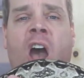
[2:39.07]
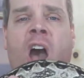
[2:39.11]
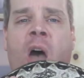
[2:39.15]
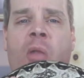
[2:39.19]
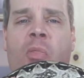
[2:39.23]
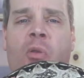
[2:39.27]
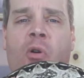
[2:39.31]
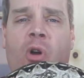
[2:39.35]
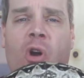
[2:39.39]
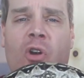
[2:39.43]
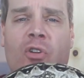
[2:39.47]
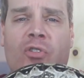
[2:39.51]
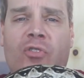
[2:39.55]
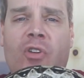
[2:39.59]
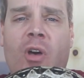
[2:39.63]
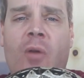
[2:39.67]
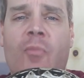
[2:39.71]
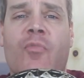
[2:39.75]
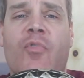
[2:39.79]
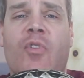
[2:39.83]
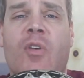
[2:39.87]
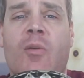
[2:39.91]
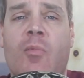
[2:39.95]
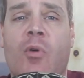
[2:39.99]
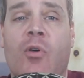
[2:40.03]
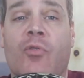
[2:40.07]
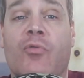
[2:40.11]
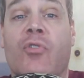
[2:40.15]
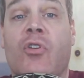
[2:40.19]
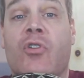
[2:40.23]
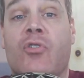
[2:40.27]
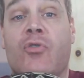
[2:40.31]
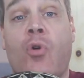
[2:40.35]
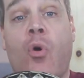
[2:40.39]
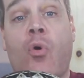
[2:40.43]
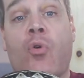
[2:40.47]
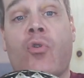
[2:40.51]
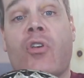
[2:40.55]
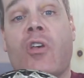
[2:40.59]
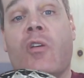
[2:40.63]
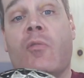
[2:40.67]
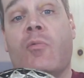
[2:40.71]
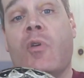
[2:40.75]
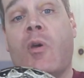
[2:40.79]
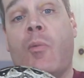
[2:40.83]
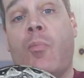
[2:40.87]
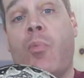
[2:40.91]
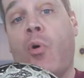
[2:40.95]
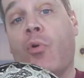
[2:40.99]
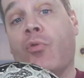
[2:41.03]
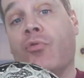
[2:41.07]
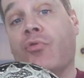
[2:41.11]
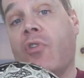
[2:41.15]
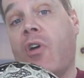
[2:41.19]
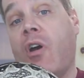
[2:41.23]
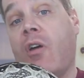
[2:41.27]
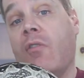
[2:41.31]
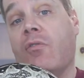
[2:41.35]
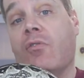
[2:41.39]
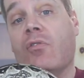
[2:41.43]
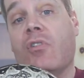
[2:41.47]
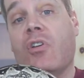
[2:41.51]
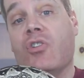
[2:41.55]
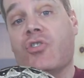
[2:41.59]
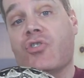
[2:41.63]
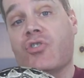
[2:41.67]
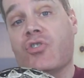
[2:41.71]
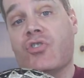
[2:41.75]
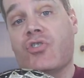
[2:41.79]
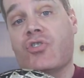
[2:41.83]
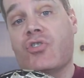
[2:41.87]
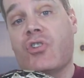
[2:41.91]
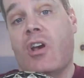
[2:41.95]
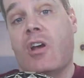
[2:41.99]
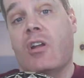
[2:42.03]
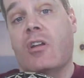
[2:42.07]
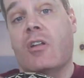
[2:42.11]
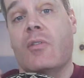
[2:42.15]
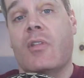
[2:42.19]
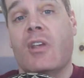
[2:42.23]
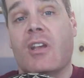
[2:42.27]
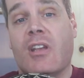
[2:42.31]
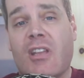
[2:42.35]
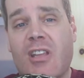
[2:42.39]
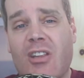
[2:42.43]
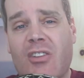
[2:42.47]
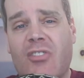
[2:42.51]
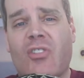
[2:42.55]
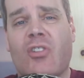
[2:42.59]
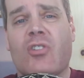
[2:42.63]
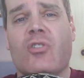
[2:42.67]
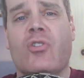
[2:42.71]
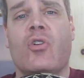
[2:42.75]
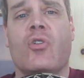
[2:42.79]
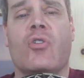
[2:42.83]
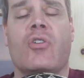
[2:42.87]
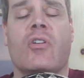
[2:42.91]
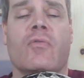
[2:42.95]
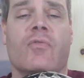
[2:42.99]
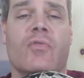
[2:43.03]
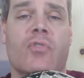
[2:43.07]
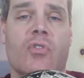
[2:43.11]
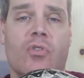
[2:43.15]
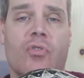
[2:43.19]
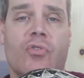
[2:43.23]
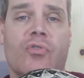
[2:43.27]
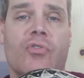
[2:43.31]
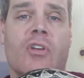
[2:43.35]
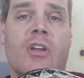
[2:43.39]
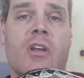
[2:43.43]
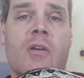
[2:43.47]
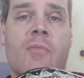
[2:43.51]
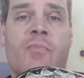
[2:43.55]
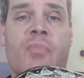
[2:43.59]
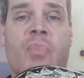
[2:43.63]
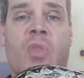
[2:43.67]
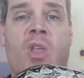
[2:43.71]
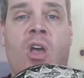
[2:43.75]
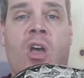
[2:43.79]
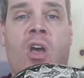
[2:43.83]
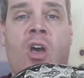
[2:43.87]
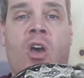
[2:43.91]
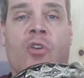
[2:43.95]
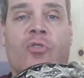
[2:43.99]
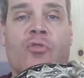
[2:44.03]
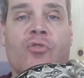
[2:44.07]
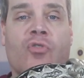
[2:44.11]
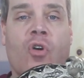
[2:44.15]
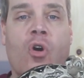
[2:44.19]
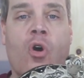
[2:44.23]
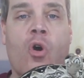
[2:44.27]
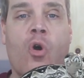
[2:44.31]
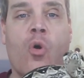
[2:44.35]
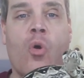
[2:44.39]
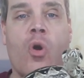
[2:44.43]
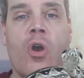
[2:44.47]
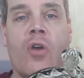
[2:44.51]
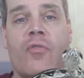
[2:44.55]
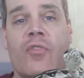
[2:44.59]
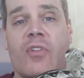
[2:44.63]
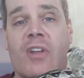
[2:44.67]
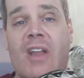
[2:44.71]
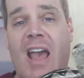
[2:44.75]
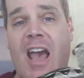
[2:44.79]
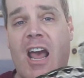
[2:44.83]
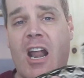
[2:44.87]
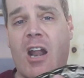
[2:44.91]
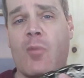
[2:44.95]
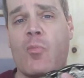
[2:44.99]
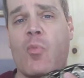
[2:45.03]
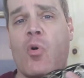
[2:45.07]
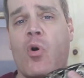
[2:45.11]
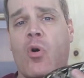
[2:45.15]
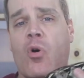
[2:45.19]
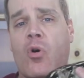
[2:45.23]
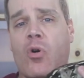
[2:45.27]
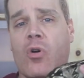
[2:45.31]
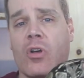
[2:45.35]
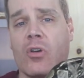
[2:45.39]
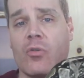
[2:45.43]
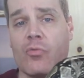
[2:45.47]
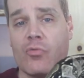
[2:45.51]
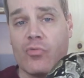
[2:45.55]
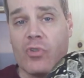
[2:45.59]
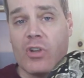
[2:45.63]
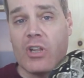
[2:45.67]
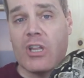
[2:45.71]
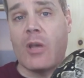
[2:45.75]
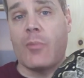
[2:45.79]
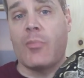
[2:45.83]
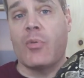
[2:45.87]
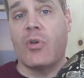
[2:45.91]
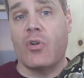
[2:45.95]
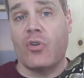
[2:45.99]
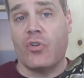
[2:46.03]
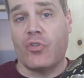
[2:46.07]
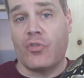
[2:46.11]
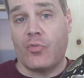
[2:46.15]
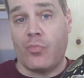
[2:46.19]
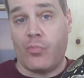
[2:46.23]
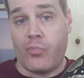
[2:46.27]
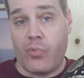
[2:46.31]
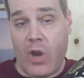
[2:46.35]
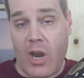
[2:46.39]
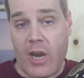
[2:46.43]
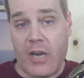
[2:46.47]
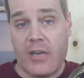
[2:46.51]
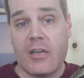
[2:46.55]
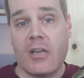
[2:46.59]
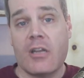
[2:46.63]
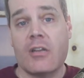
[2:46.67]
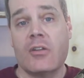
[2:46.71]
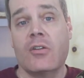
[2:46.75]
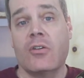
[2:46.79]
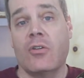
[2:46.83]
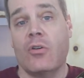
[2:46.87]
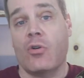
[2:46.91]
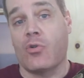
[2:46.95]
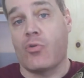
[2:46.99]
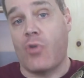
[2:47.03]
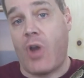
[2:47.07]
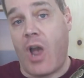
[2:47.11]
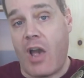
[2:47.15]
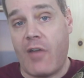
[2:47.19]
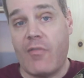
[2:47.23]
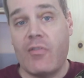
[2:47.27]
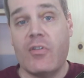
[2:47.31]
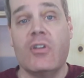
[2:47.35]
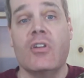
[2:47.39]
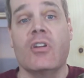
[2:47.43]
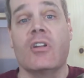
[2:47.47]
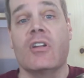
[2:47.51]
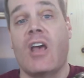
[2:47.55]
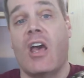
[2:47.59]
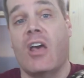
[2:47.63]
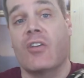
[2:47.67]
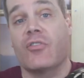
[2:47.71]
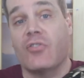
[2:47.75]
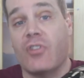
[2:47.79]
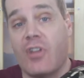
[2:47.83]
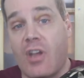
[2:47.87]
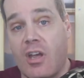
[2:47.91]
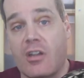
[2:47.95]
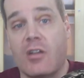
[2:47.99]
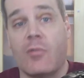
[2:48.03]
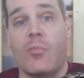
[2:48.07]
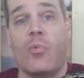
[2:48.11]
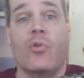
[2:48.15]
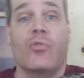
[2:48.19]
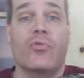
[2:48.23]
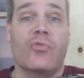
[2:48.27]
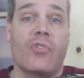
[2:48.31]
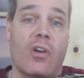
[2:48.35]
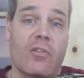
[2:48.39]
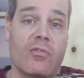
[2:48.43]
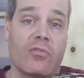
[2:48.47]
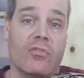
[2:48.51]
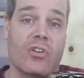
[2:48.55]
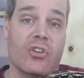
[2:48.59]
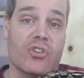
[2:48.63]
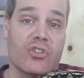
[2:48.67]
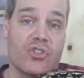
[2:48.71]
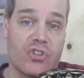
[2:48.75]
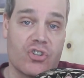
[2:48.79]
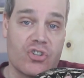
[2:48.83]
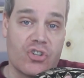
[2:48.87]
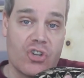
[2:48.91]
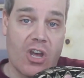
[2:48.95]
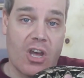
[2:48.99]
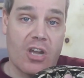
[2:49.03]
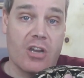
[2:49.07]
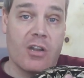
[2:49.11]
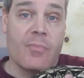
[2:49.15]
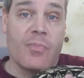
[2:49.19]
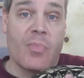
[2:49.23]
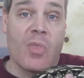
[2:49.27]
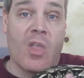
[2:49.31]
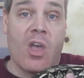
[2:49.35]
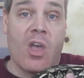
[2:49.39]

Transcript: There are some females that don't give me a post-ovulation shed and it gets a little confusing. So if an animal really appears pregnant or gravid and hasn't had a post-ovulation shed,